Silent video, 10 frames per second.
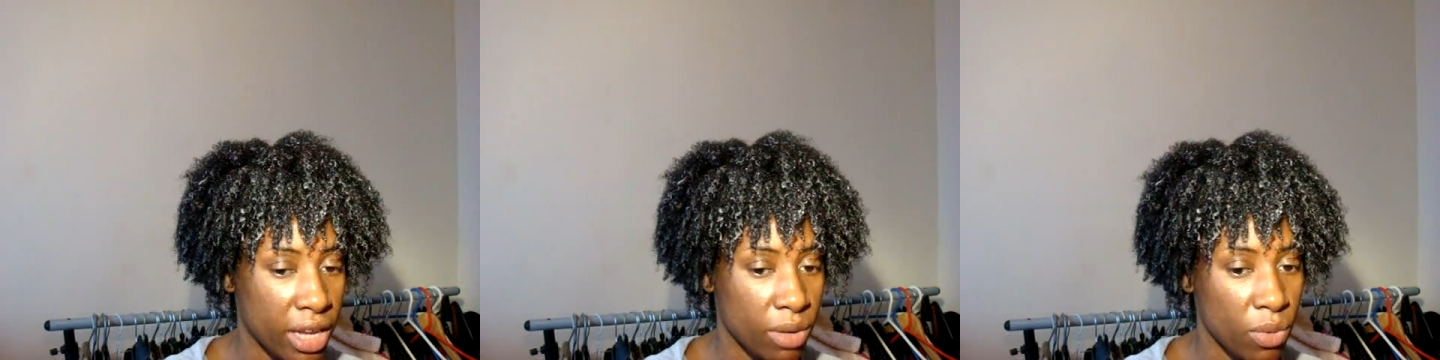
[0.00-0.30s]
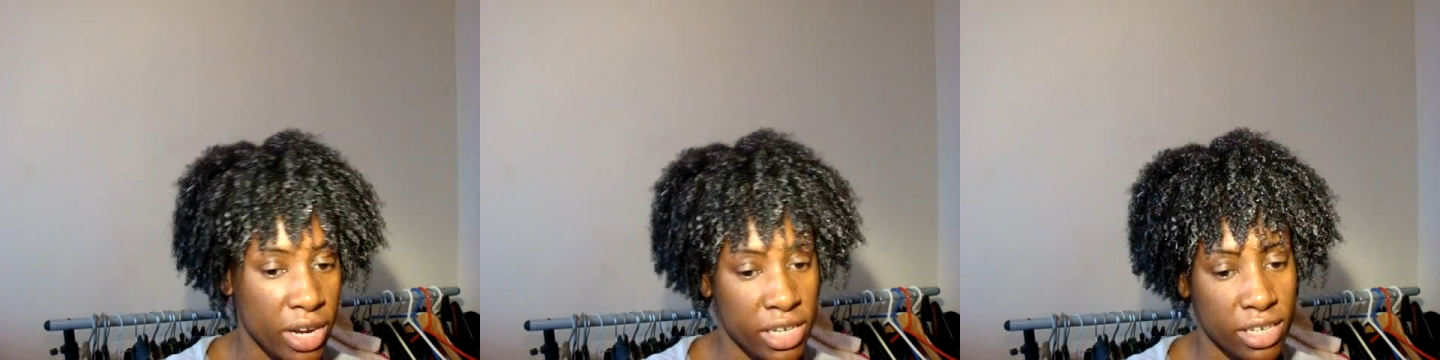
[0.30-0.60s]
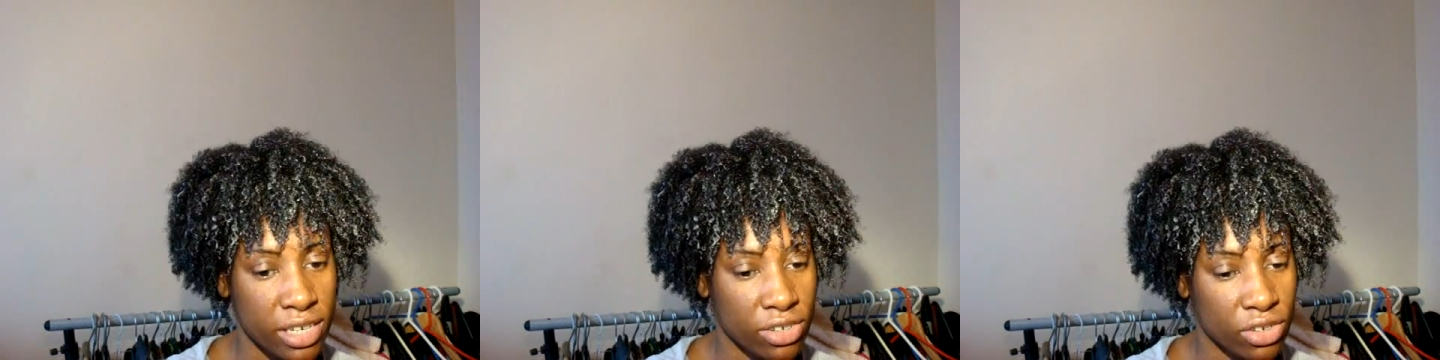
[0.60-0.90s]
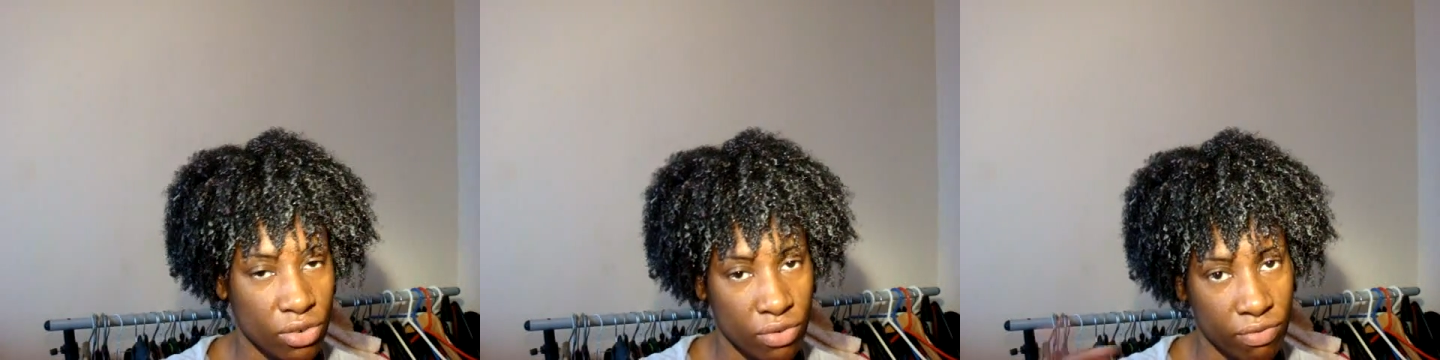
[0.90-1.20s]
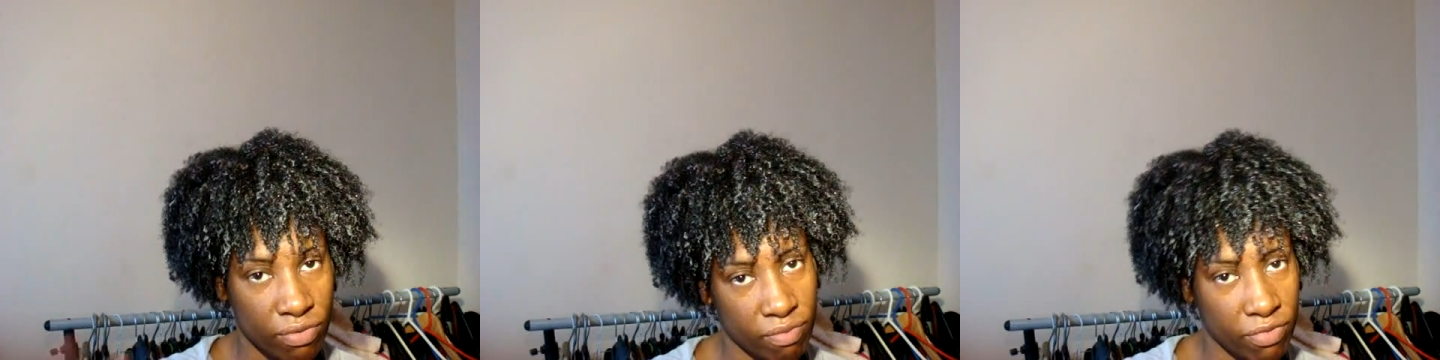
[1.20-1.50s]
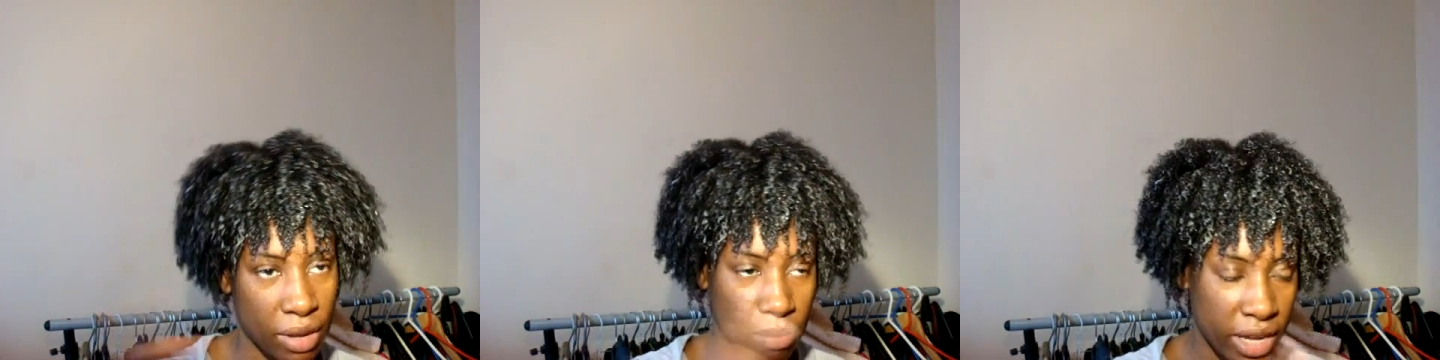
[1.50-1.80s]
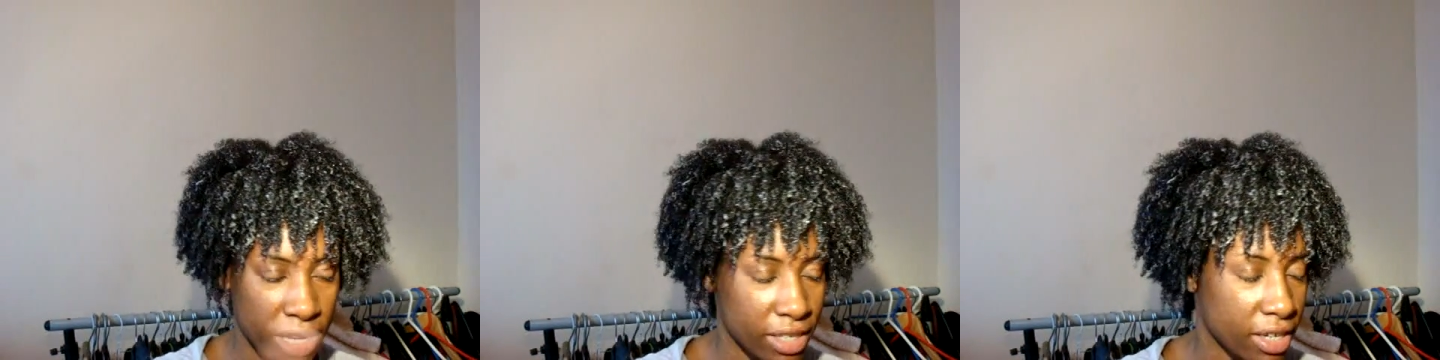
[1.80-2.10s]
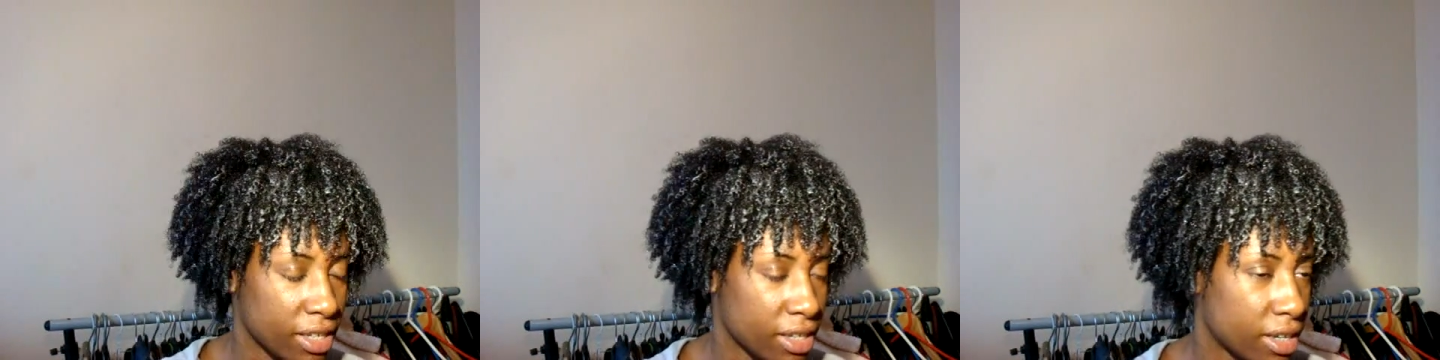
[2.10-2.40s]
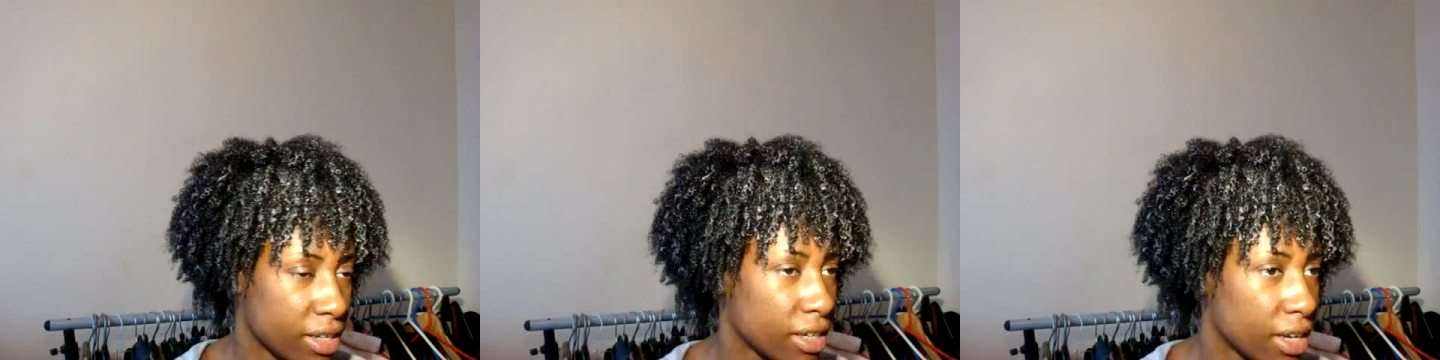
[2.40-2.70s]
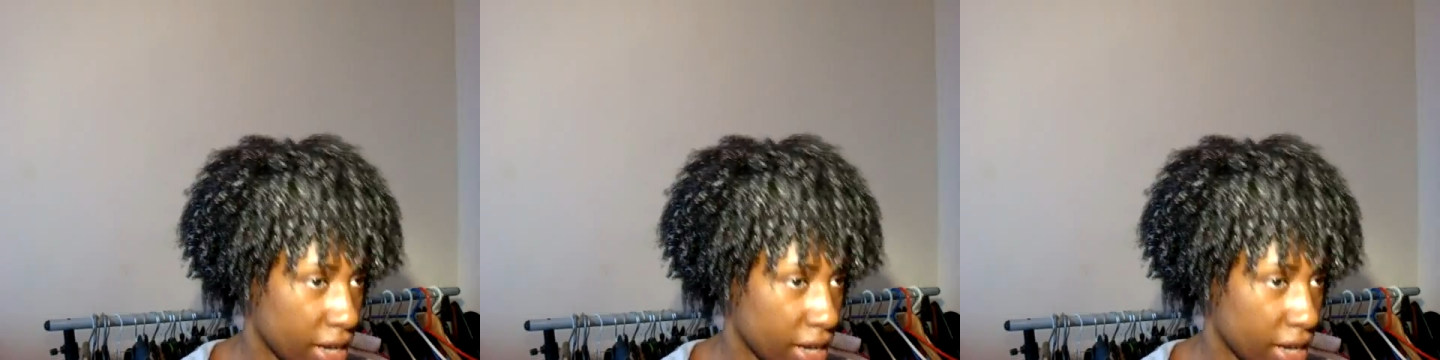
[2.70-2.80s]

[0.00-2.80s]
and then what I did is just sort of flick my head side to side,